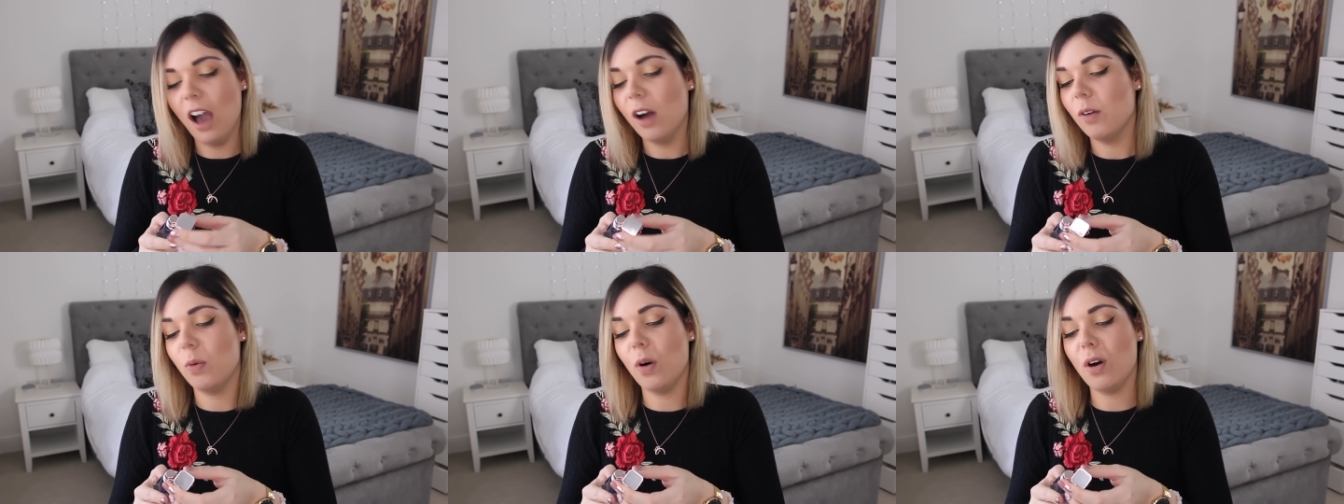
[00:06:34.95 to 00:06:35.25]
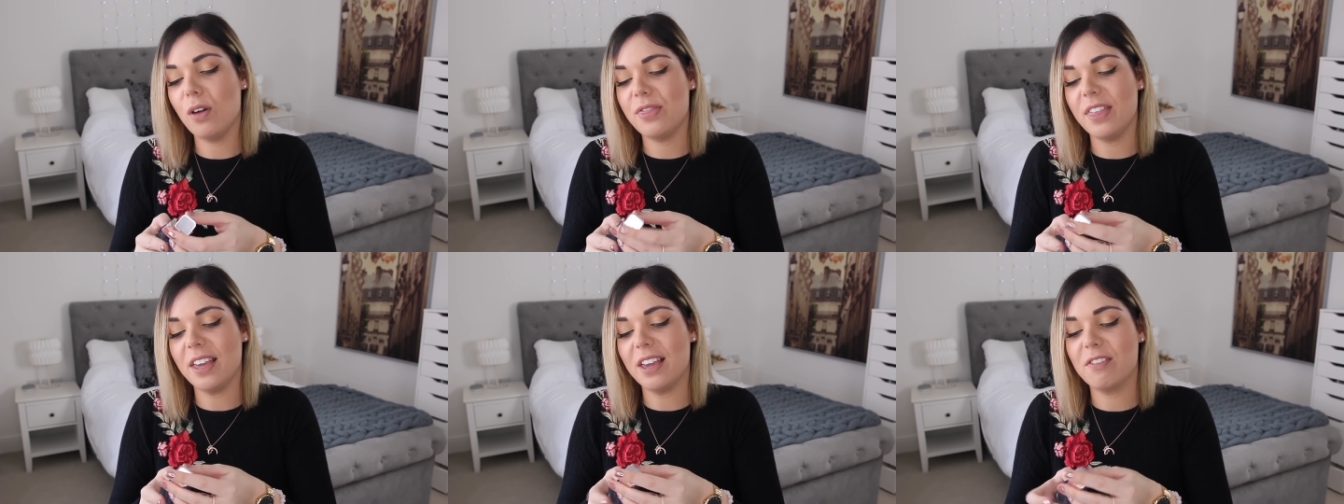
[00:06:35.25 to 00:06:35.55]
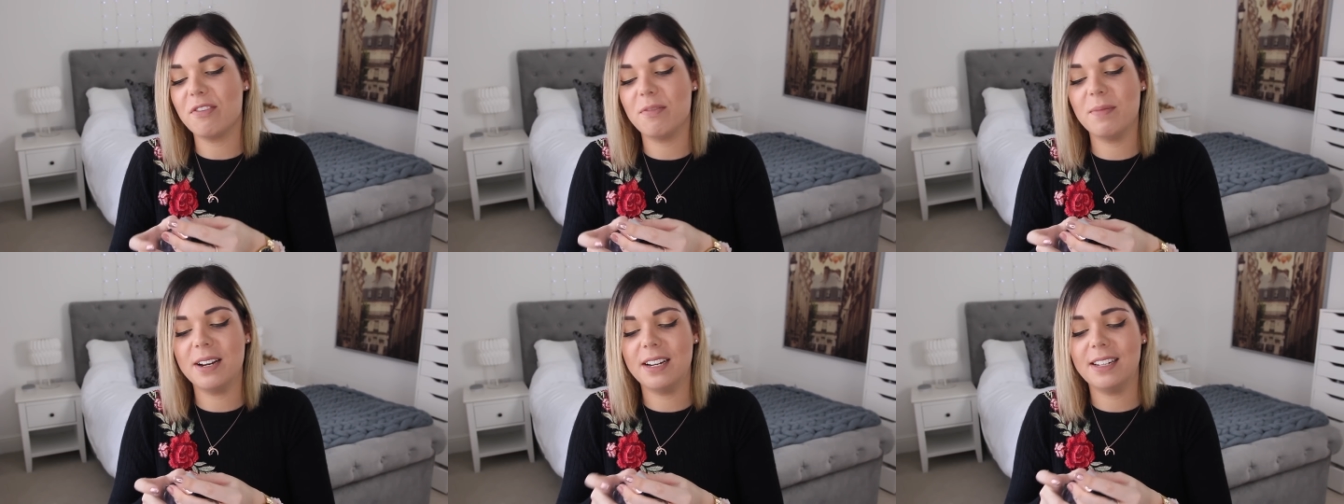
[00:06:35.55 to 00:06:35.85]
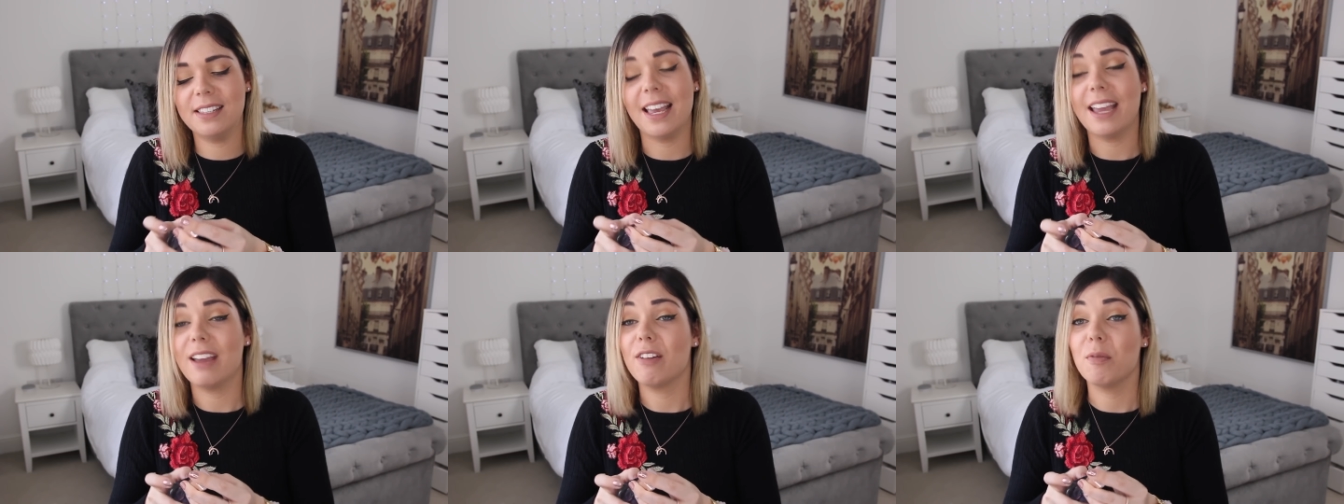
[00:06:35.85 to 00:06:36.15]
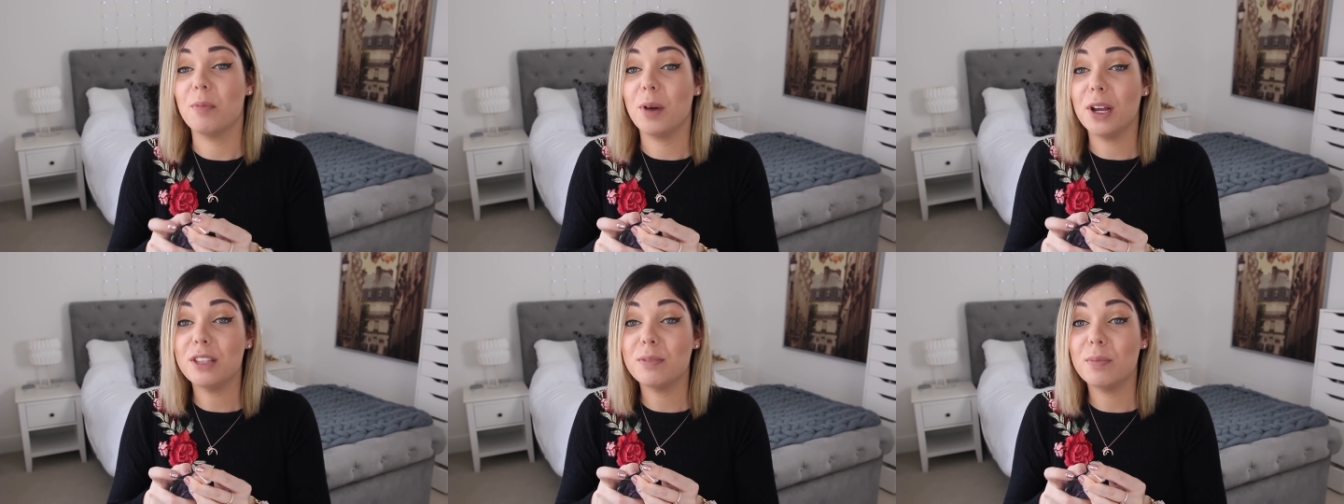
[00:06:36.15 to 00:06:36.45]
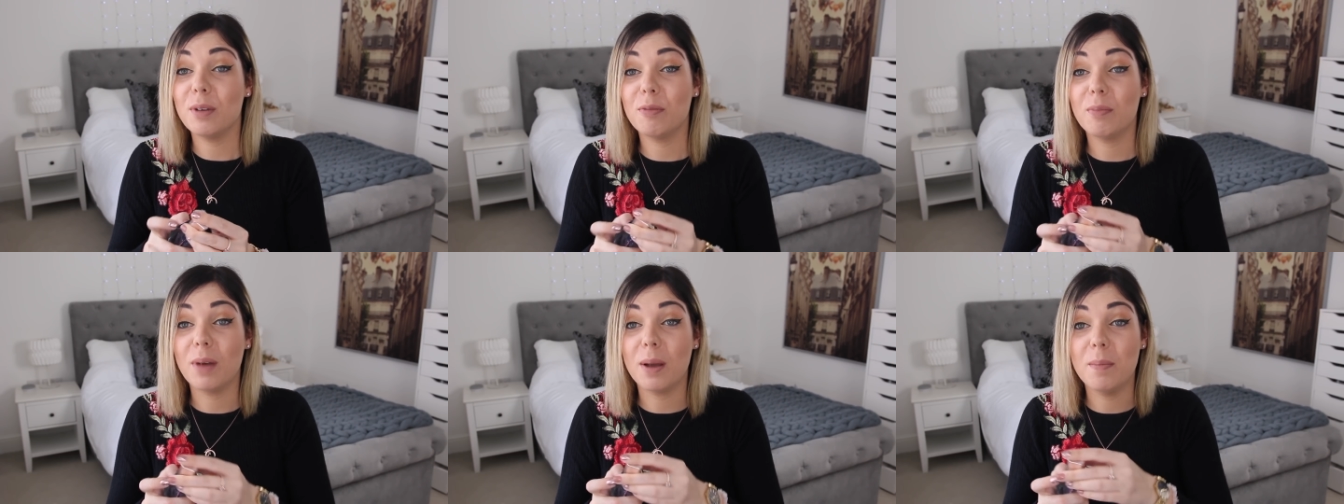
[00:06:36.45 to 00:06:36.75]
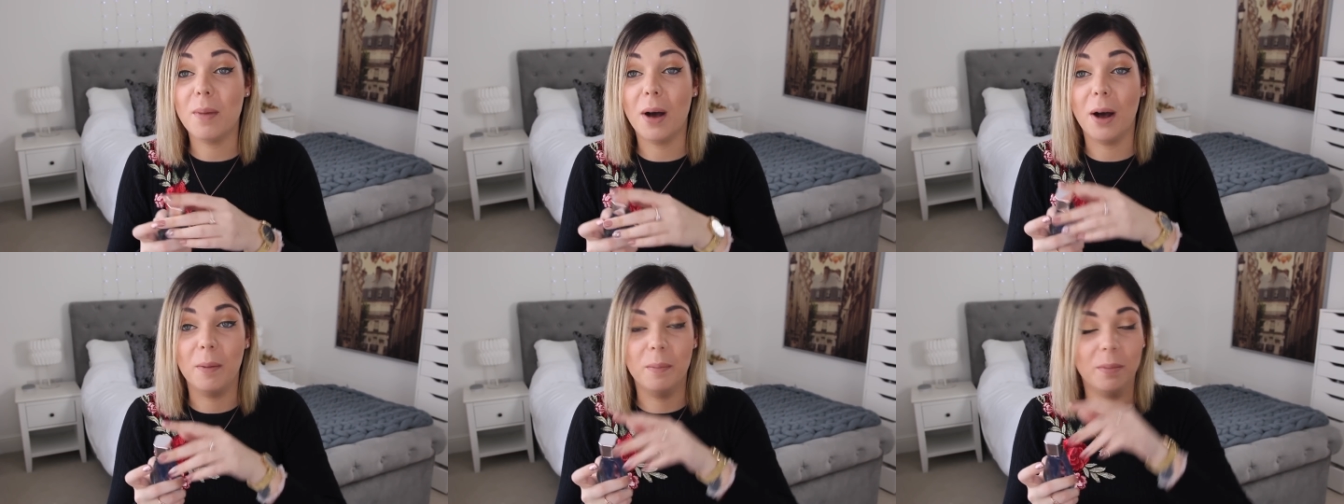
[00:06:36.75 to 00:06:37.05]
What a thing for me to say. It reminds me of my
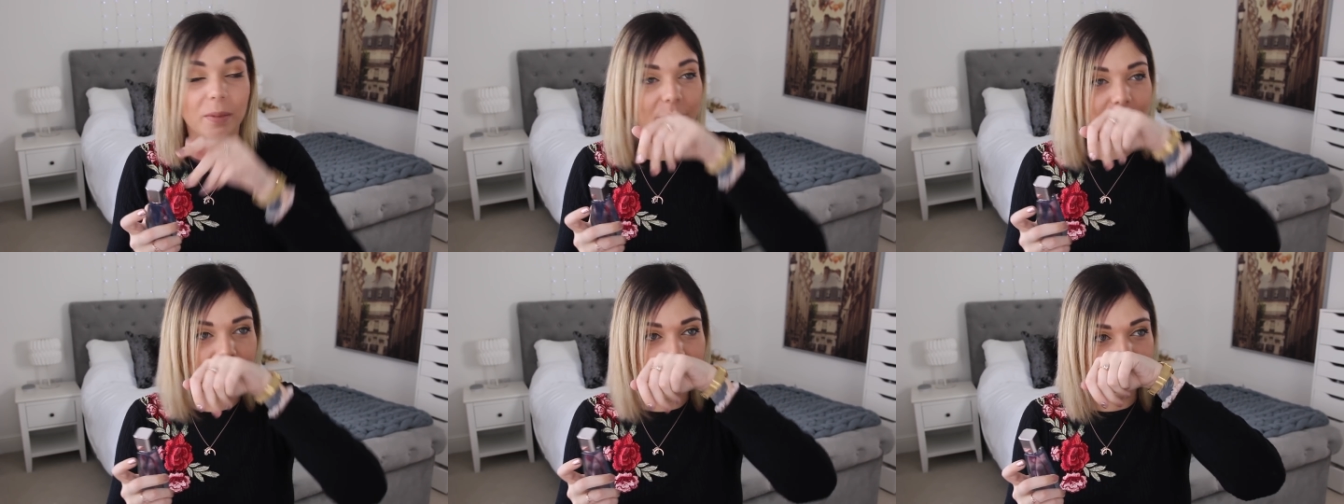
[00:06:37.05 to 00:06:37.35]
mum.